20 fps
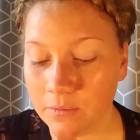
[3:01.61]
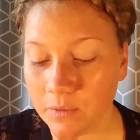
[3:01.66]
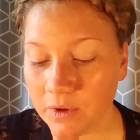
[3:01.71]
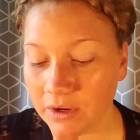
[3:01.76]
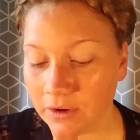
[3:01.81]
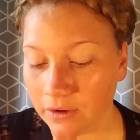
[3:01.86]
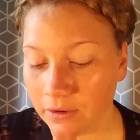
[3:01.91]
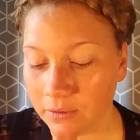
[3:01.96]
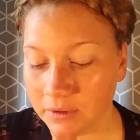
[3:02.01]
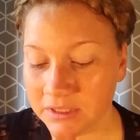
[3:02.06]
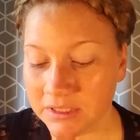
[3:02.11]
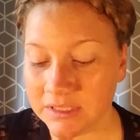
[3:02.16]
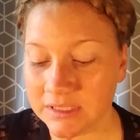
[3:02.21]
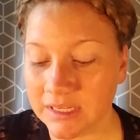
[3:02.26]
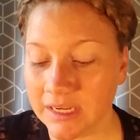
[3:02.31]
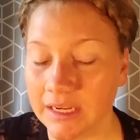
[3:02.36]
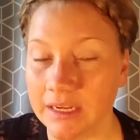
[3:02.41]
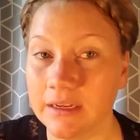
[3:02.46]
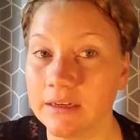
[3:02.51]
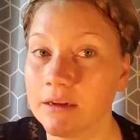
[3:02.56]
are going to
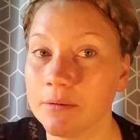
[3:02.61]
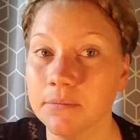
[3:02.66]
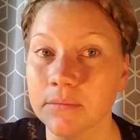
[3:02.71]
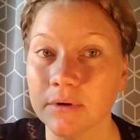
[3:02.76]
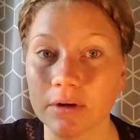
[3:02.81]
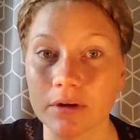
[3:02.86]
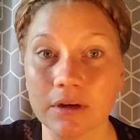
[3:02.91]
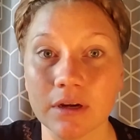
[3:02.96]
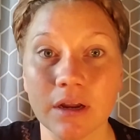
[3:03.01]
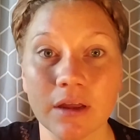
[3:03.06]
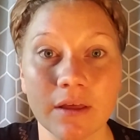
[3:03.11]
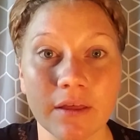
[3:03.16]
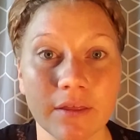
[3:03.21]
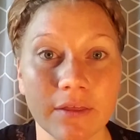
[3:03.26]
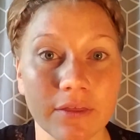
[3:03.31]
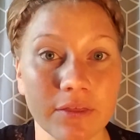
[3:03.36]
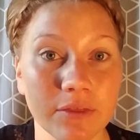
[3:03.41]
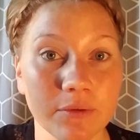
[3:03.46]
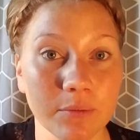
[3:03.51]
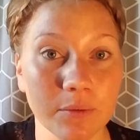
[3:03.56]
take number
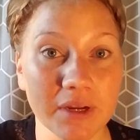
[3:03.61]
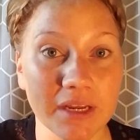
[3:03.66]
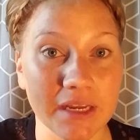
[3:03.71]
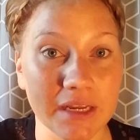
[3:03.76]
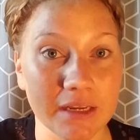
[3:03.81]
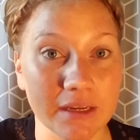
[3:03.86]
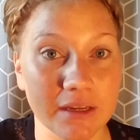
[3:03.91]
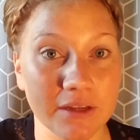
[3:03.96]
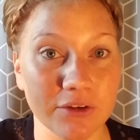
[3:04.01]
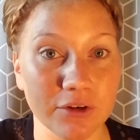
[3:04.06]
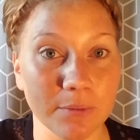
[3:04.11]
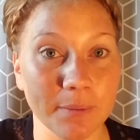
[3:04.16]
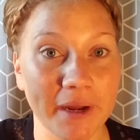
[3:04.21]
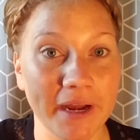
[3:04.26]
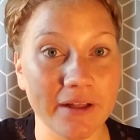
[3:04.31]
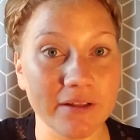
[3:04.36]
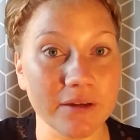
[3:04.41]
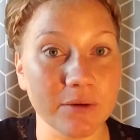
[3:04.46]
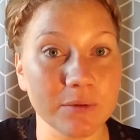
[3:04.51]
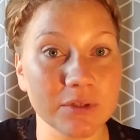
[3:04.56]
3 in your
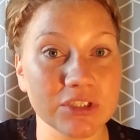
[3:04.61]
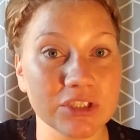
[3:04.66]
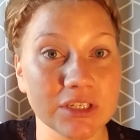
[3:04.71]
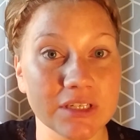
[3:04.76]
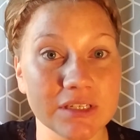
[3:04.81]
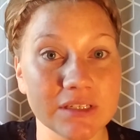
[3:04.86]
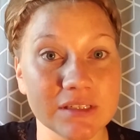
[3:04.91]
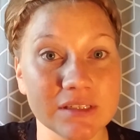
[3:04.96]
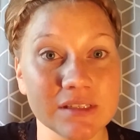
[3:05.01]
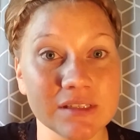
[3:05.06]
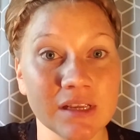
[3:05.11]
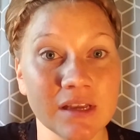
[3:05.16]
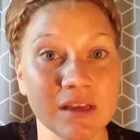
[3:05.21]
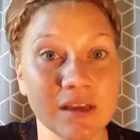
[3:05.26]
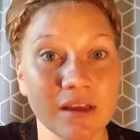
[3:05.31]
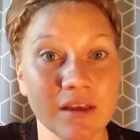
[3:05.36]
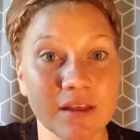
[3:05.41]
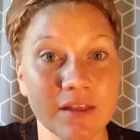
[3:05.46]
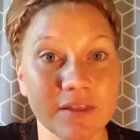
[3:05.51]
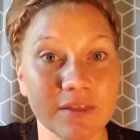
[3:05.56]
palette, which is
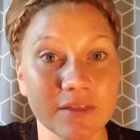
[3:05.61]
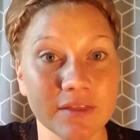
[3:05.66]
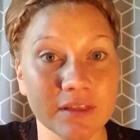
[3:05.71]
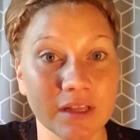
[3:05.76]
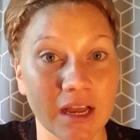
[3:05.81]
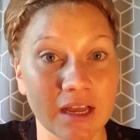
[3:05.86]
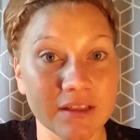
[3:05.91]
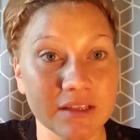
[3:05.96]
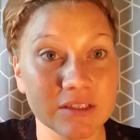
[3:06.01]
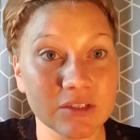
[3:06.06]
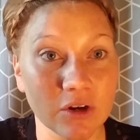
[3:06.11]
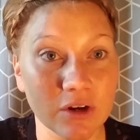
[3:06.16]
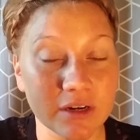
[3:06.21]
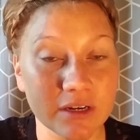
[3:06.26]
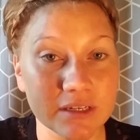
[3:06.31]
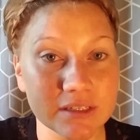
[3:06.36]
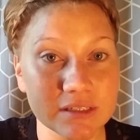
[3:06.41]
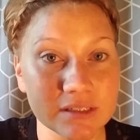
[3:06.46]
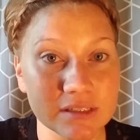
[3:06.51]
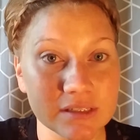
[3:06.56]
not the
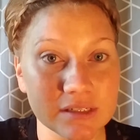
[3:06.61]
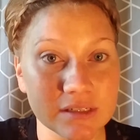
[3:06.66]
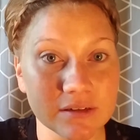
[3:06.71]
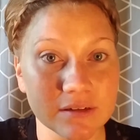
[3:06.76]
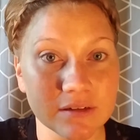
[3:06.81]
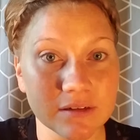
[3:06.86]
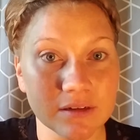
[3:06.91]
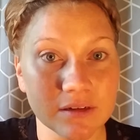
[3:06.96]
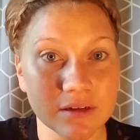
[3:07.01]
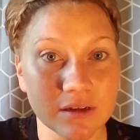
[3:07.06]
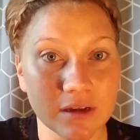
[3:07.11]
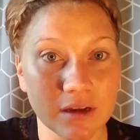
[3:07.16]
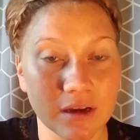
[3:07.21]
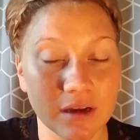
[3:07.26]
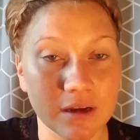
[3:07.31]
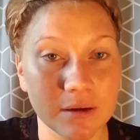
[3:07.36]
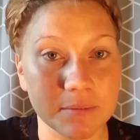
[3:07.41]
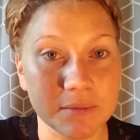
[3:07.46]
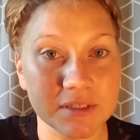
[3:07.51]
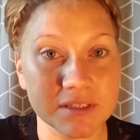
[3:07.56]
darkest.
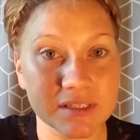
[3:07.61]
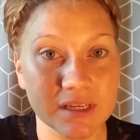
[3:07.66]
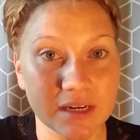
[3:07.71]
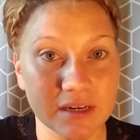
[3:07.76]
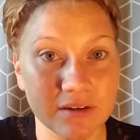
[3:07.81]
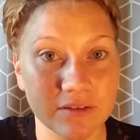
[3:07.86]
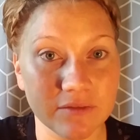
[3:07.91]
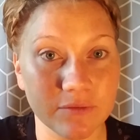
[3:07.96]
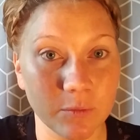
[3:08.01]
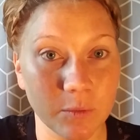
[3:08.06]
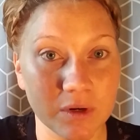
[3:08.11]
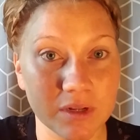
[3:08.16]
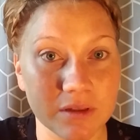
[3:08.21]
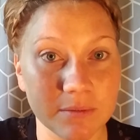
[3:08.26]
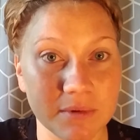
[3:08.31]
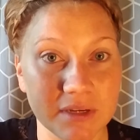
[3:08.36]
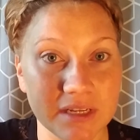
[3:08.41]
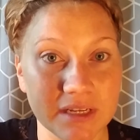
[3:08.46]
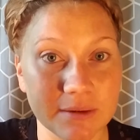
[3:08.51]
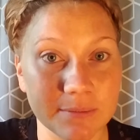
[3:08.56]
It's kind of one of the
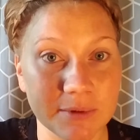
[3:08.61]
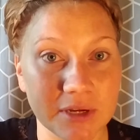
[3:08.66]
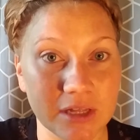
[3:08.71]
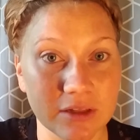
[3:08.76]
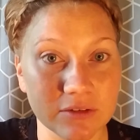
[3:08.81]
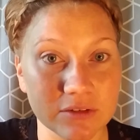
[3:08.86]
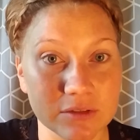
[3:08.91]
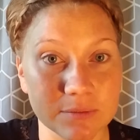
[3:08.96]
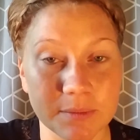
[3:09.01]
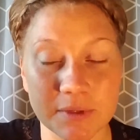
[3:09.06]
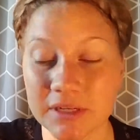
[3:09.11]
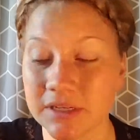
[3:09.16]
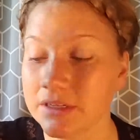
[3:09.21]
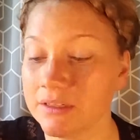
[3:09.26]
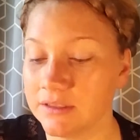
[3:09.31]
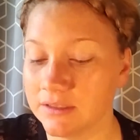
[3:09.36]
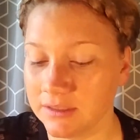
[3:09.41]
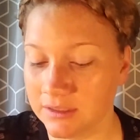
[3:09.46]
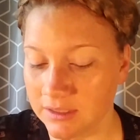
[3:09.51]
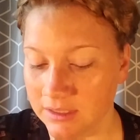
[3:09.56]
medium colors, but it
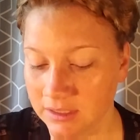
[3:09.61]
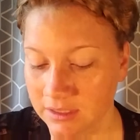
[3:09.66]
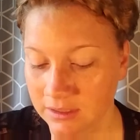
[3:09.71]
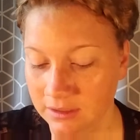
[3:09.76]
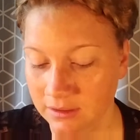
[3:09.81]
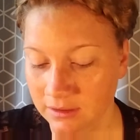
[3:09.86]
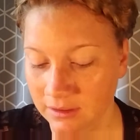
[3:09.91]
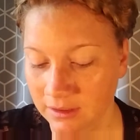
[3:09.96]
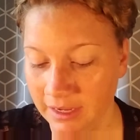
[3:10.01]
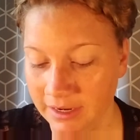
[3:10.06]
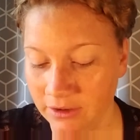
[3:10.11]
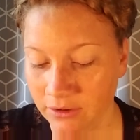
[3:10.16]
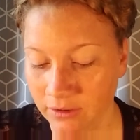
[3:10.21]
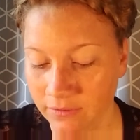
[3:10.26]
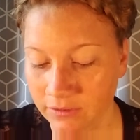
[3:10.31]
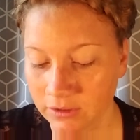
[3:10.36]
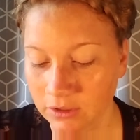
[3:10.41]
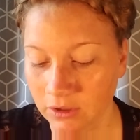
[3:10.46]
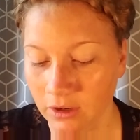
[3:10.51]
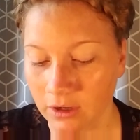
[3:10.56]
is the lighter of
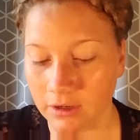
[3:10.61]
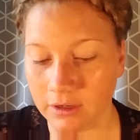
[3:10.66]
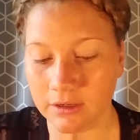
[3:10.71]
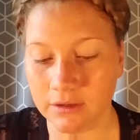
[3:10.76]
the dark.